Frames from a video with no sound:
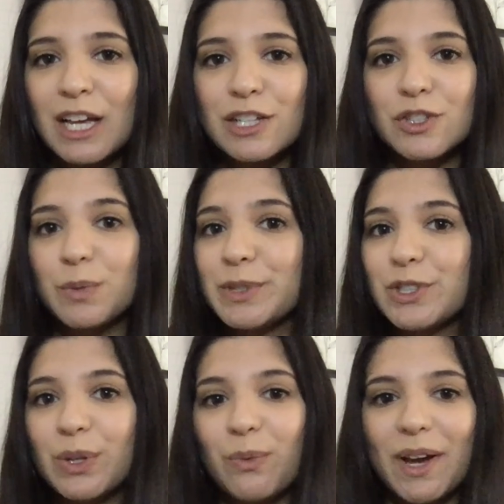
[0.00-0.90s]
So
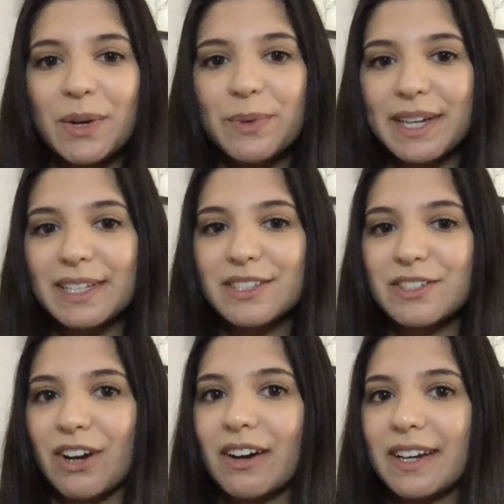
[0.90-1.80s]
Mitchell, why don't we get
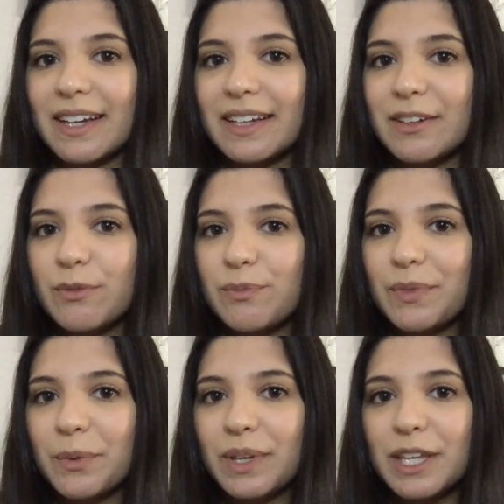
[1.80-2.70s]
started?
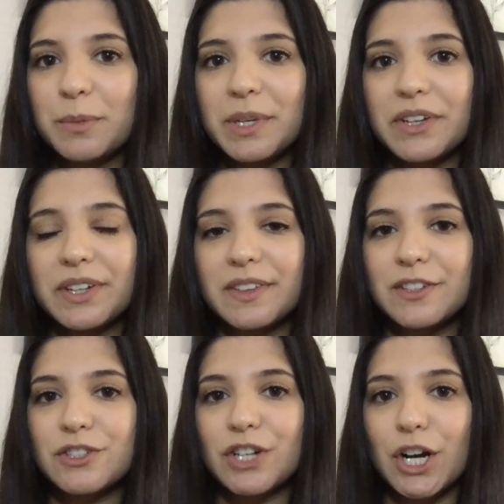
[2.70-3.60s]
We keep hearing
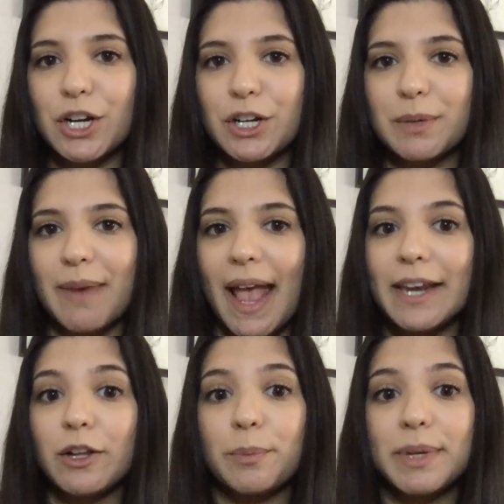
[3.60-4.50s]
this term N
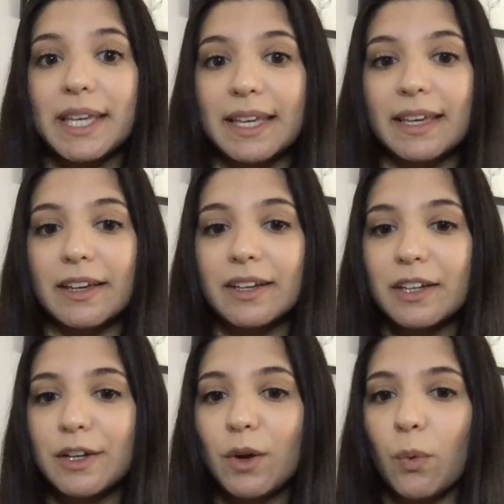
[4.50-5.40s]
L P.
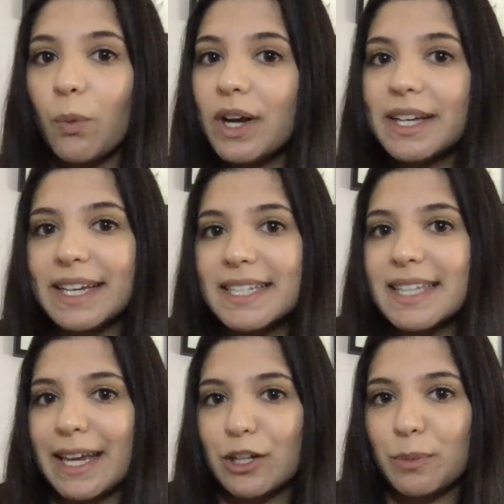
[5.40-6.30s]
What is
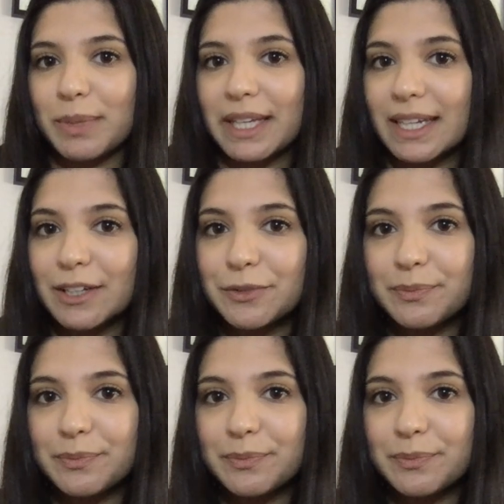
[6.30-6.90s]
N L P?